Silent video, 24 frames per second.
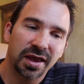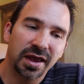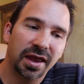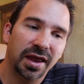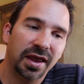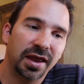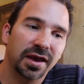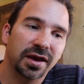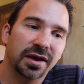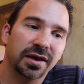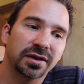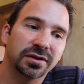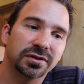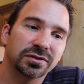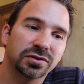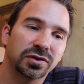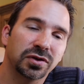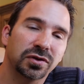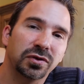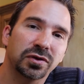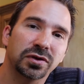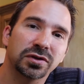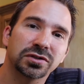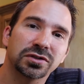and so
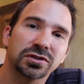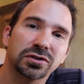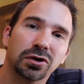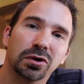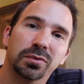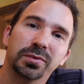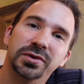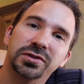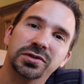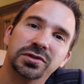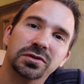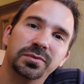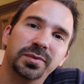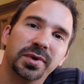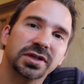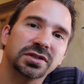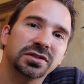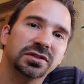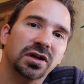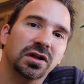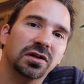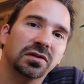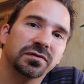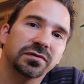you can show up as your
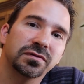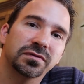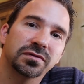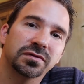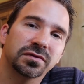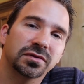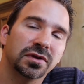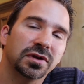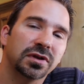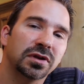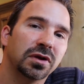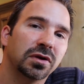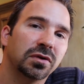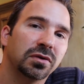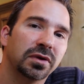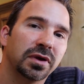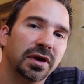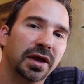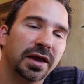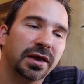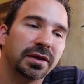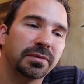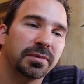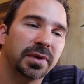best self you know,
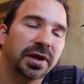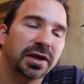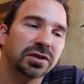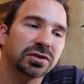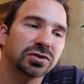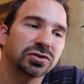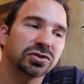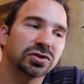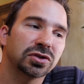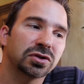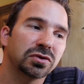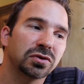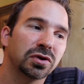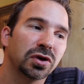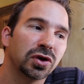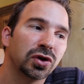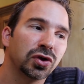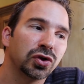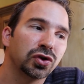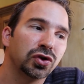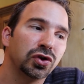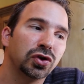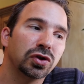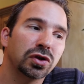and making sure
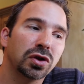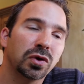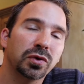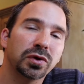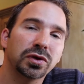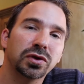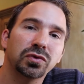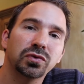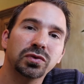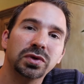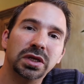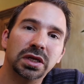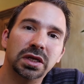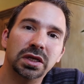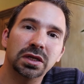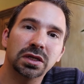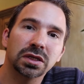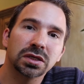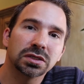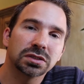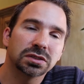you know what you need.